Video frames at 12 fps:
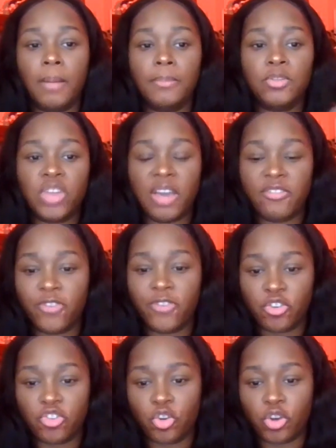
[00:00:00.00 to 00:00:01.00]
Jeff
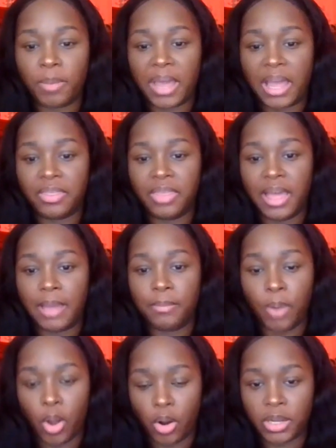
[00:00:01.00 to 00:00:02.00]
first showed up at
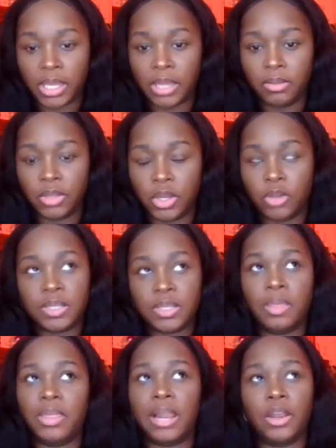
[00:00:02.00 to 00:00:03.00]
that party, you know,
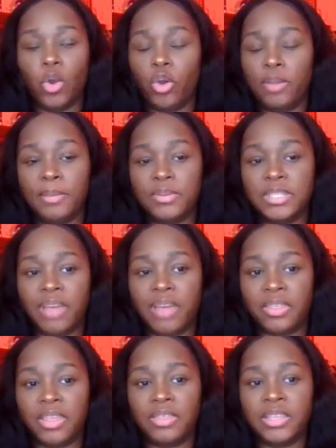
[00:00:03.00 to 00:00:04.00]
something that annoyed me was the
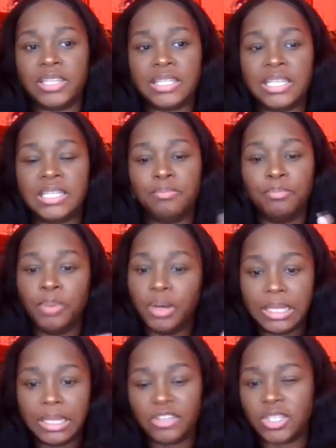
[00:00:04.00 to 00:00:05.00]
fact that these
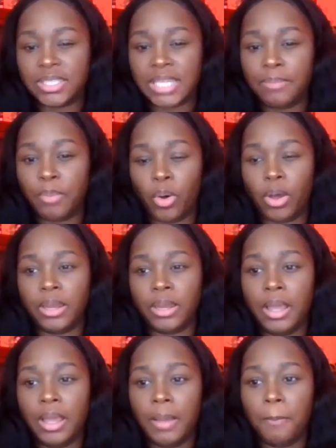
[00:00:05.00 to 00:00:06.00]
bullies just keep on
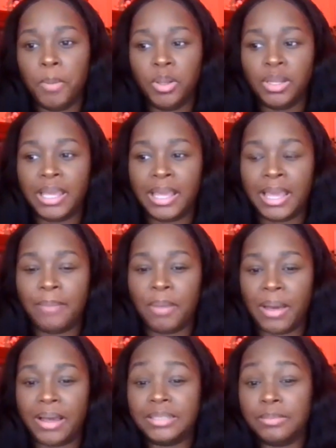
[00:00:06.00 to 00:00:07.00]
bullying him about his